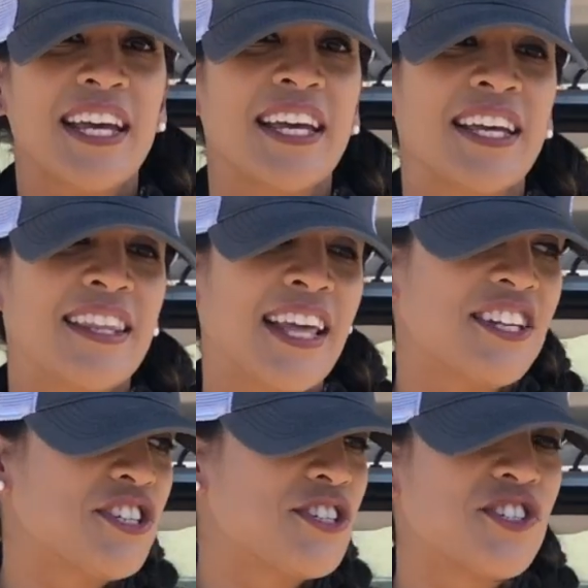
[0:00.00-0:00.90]
and
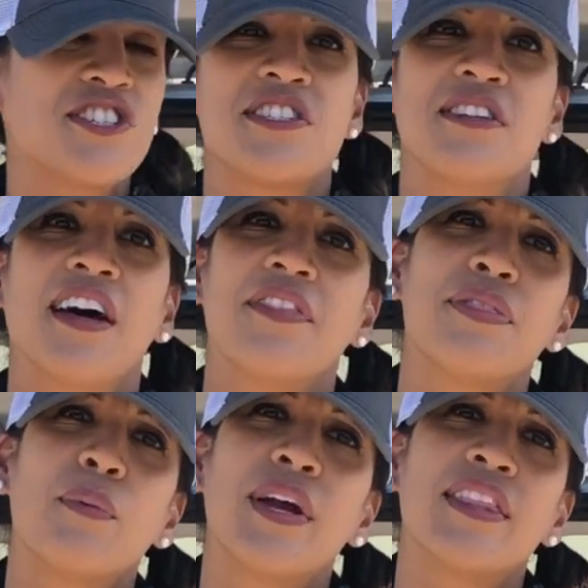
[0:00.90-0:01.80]
that's just not
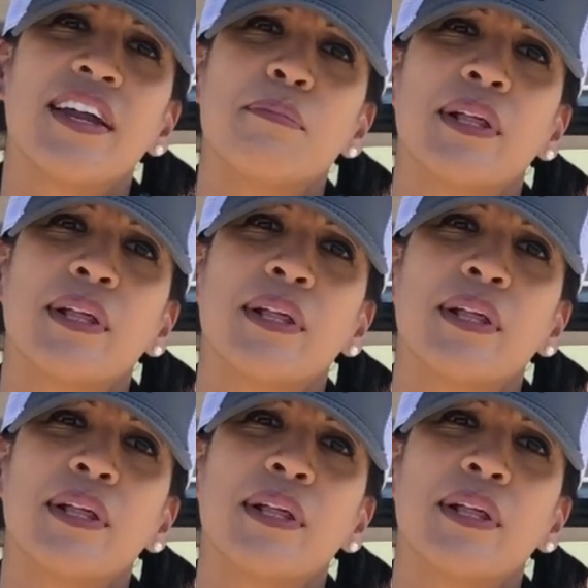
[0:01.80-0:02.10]
the way that I